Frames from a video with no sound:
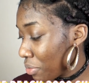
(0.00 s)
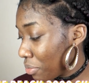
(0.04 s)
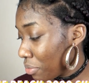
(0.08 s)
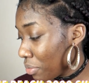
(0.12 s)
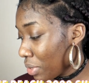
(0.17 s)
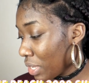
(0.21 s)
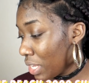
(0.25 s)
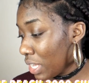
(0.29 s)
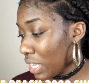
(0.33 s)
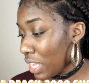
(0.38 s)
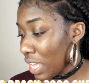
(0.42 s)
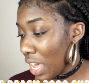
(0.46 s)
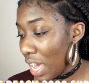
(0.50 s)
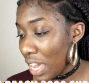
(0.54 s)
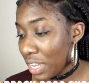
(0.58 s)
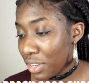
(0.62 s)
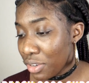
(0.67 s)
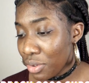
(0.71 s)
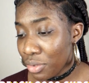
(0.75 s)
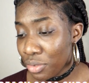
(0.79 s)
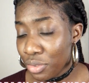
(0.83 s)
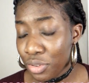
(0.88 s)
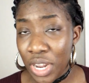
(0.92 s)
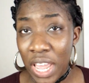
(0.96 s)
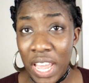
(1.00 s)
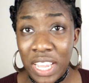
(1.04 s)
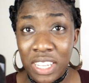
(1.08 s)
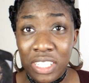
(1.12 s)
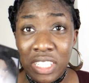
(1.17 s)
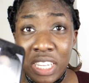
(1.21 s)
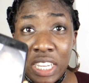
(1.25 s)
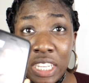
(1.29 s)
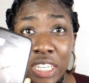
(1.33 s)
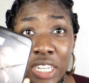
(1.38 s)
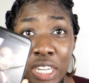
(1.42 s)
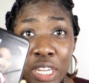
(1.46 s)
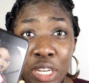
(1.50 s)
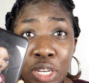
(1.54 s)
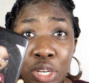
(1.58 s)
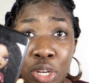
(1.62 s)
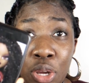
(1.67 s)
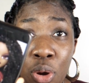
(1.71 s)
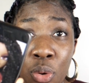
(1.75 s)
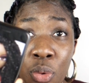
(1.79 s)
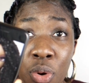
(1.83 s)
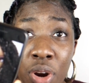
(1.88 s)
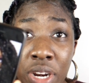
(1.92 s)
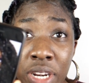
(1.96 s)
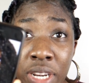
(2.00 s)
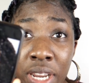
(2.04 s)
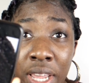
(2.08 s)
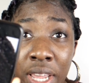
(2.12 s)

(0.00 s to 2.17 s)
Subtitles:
with me. I don't exactly know her